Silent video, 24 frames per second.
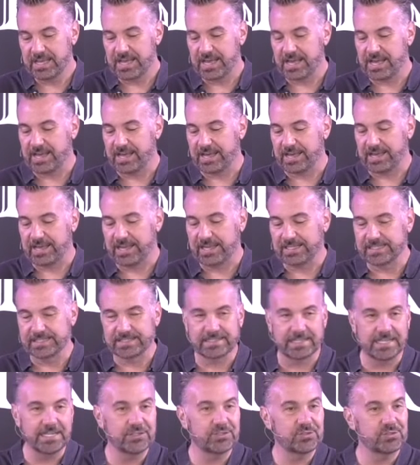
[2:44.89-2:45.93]
and
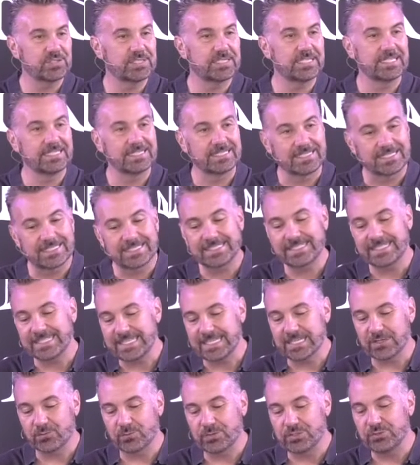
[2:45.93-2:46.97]
it's interesting to
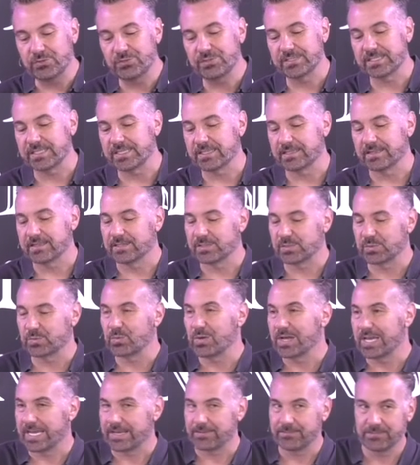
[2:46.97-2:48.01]
see it when you see it this
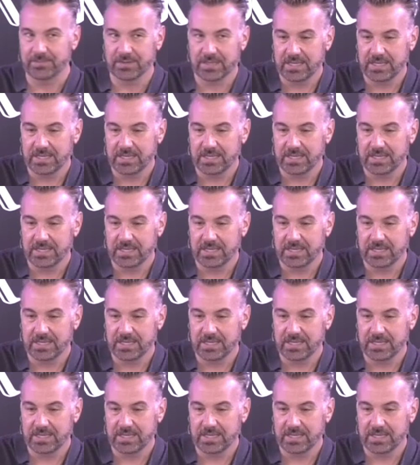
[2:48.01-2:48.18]
way.